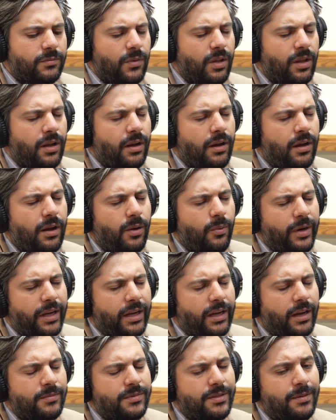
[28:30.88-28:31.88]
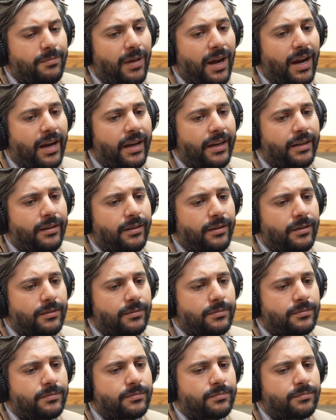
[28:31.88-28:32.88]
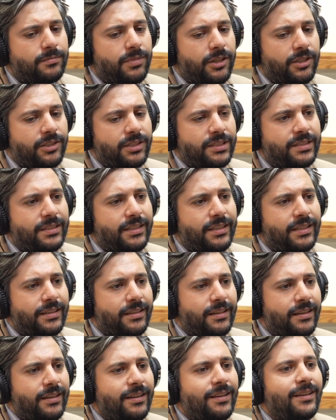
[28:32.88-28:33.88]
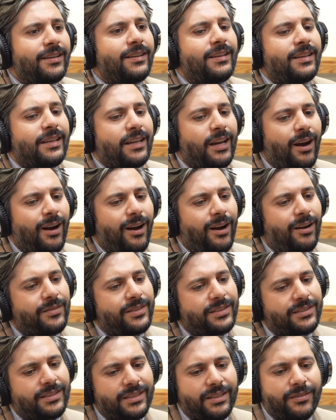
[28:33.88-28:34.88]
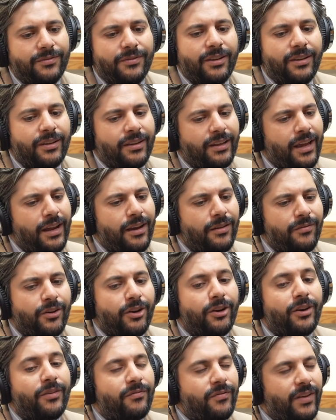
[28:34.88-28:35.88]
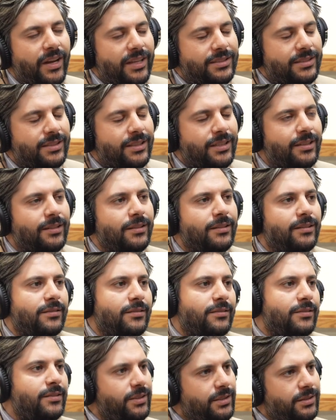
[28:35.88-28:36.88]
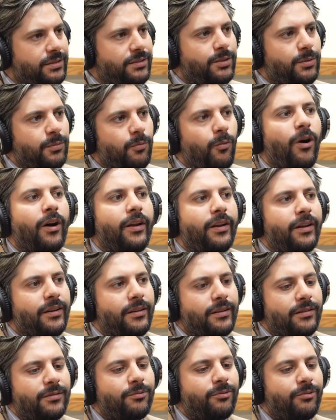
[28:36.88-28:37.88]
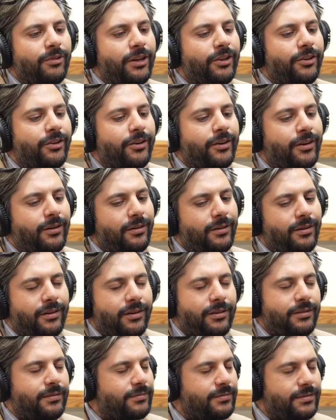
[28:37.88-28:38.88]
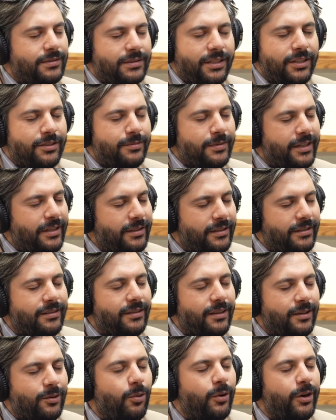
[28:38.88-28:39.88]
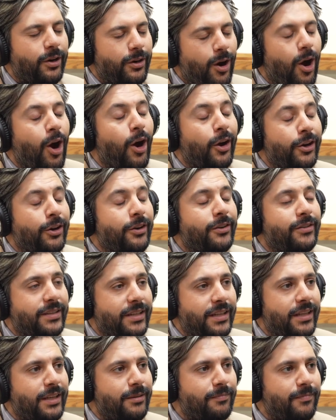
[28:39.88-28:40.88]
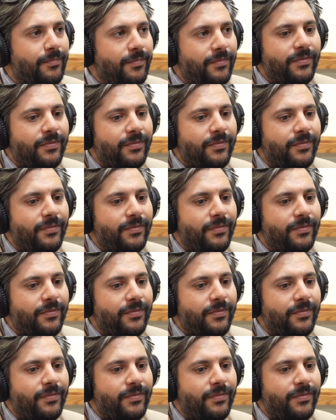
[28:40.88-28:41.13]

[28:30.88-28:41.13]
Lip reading: when it comes to buying or purchasing, obviously, if you're an investor, you want a realtor a lawyer on your team